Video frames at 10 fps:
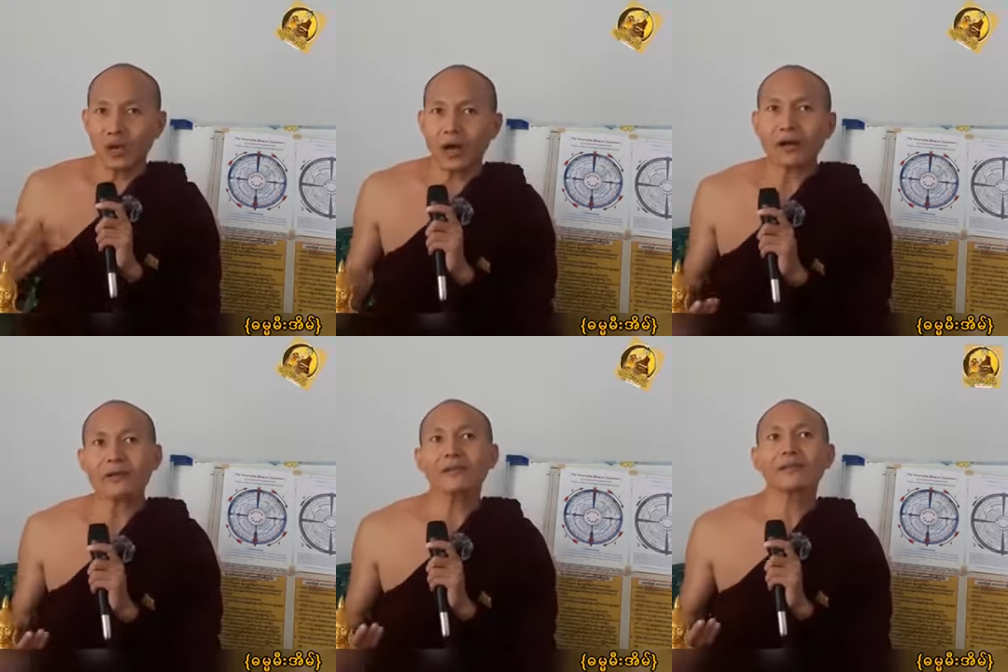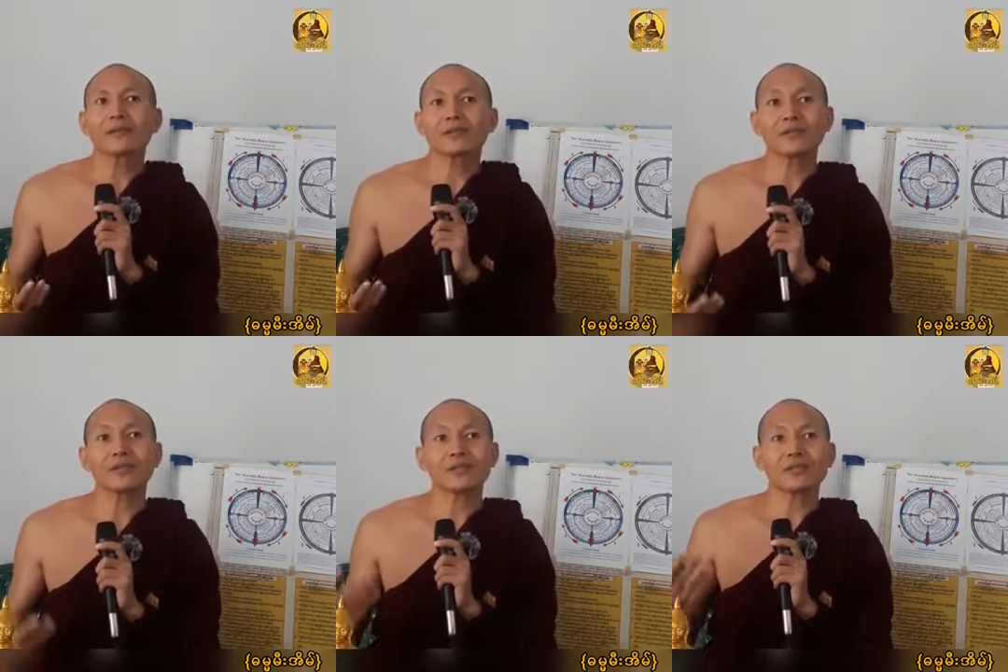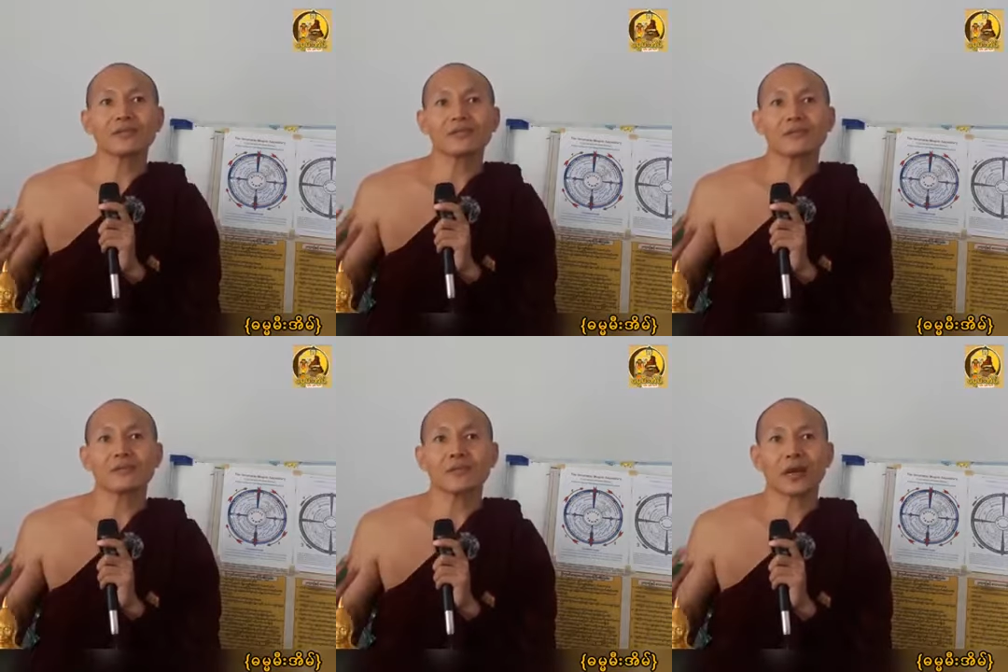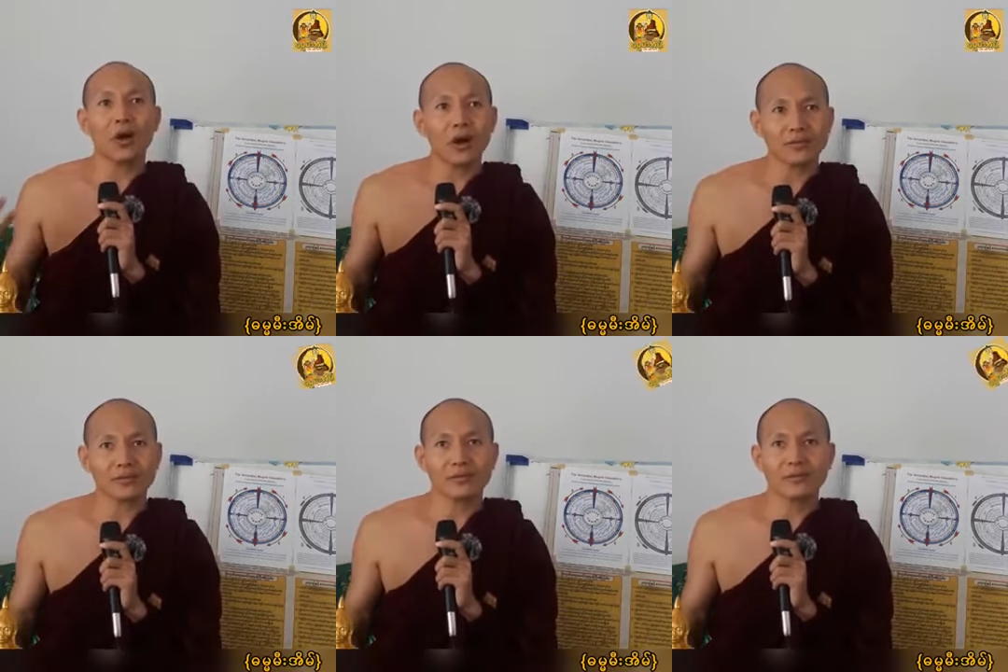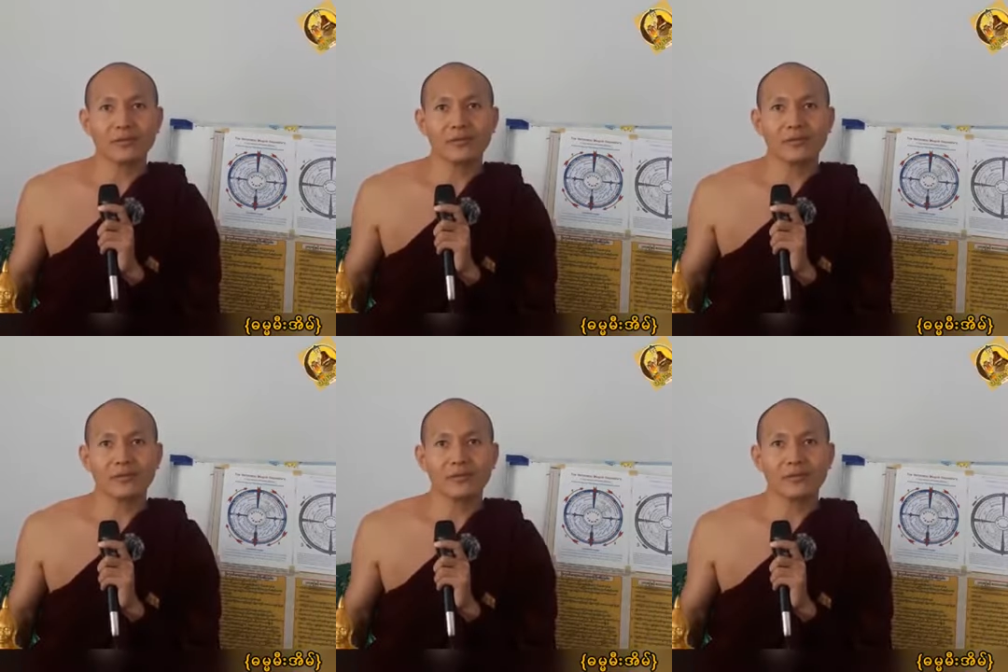talk. So this is the cause.